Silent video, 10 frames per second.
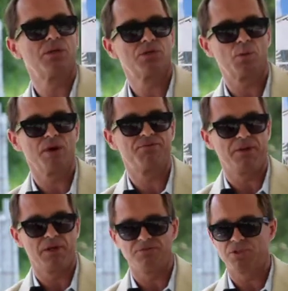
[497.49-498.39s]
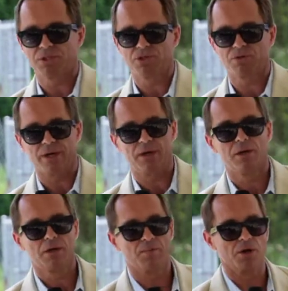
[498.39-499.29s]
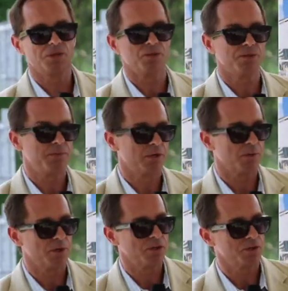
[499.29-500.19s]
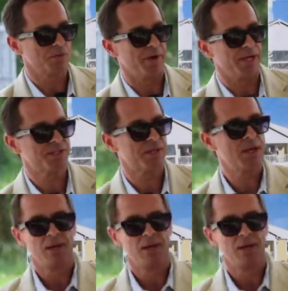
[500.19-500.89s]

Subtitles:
square feet of just straight commercial space.